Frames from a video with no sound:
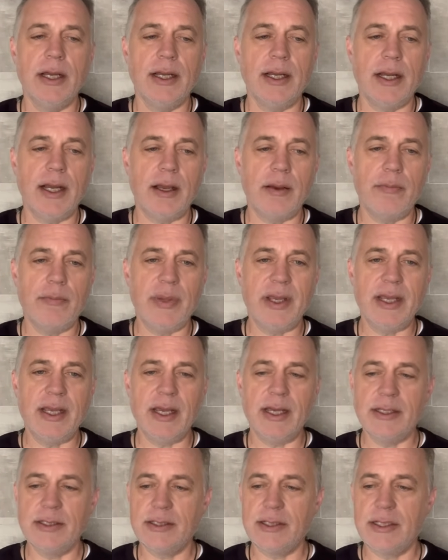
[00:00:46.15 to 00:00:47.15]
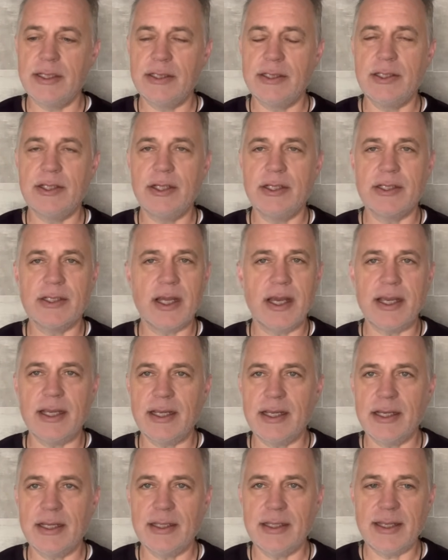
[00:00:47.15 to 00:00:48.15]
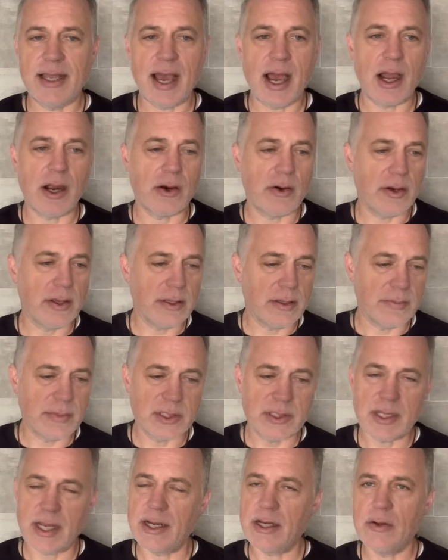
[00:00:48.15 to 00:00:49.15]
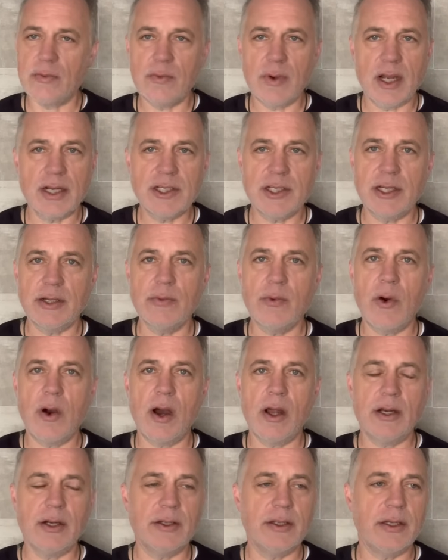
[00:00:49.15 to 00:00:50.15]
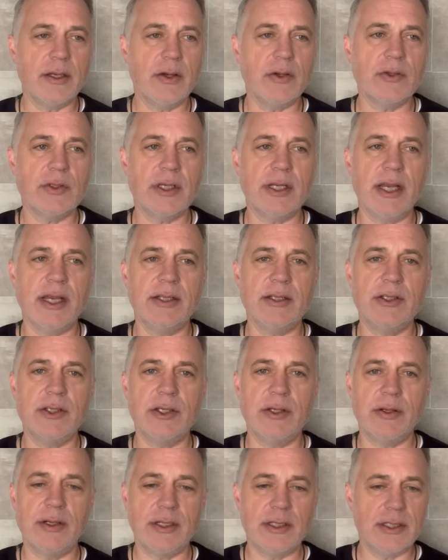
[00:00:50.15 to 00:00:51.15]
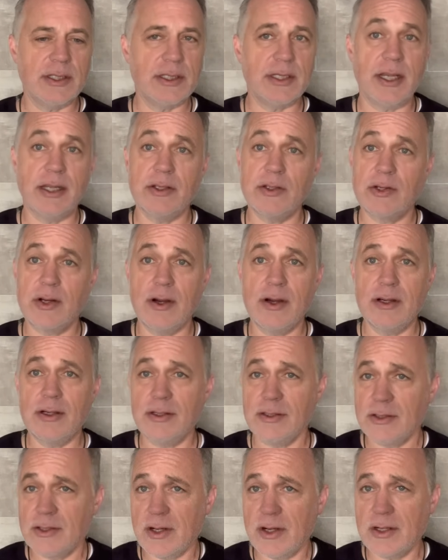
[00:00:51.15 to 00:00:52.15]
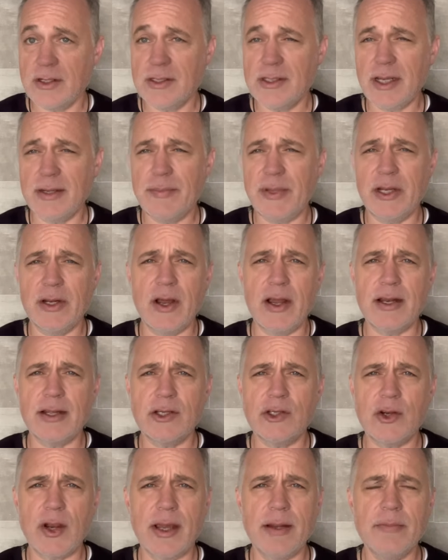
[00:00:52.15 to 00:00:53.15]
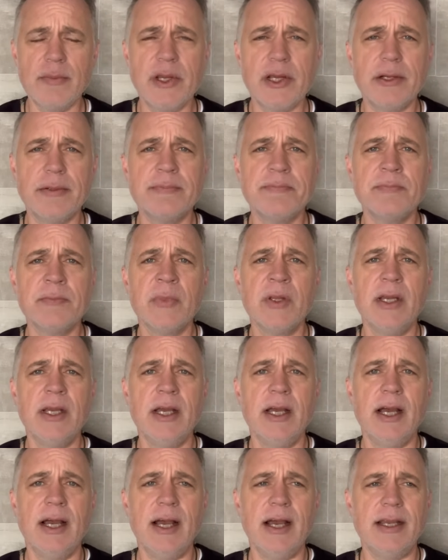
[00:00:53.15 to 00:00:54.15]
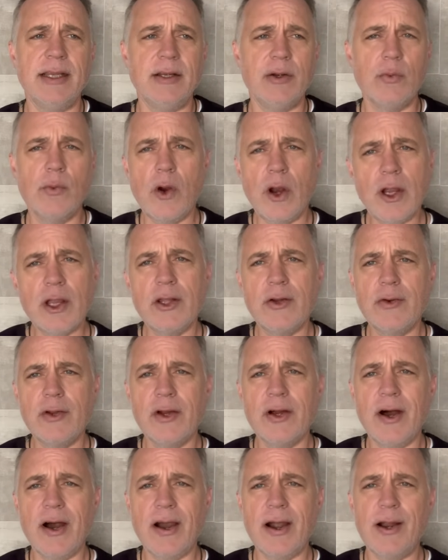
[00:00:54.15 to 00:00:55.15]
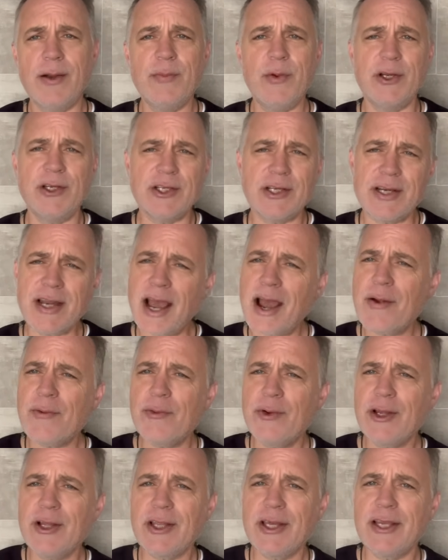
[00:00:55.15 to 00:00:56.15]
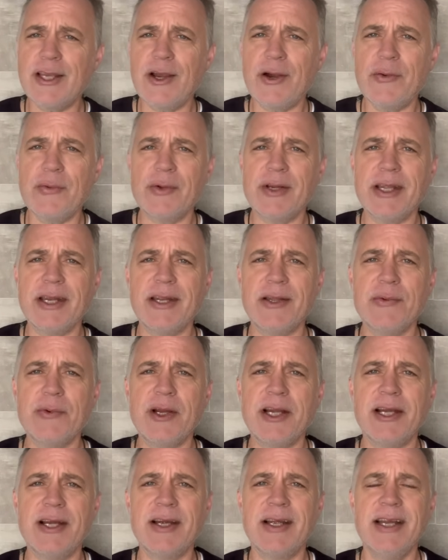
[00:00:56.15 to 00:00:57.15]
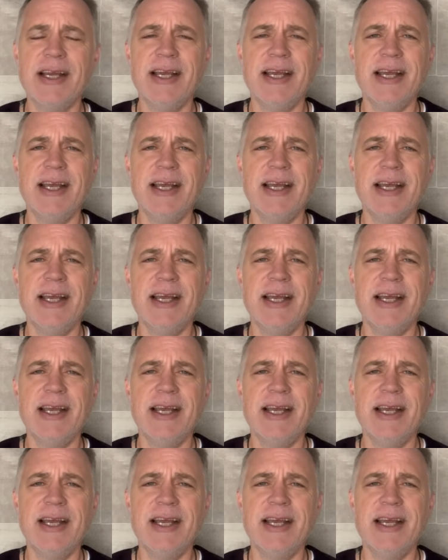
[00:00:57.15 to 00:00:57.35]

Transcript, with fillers: uh, because it's just like a, the algorithm, it's like a rushing water that goes against you and it just gets stronger and stronger. It's like being on a treadmill. Uh, you're working real hard, but you're not really going anywhere.